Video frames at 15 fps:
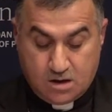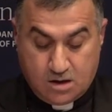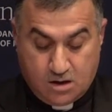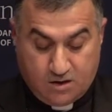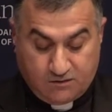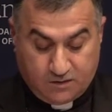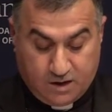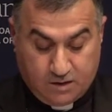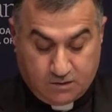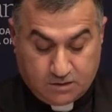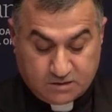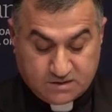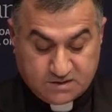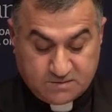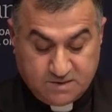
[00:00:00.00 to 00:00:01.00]
of our
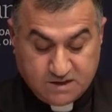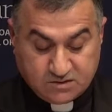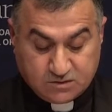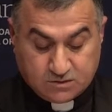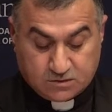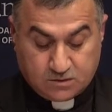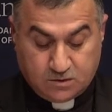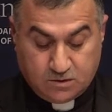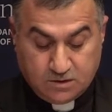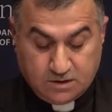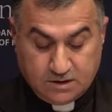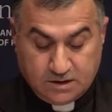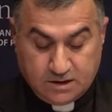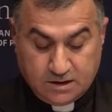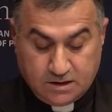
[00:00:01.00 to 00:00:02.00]
special role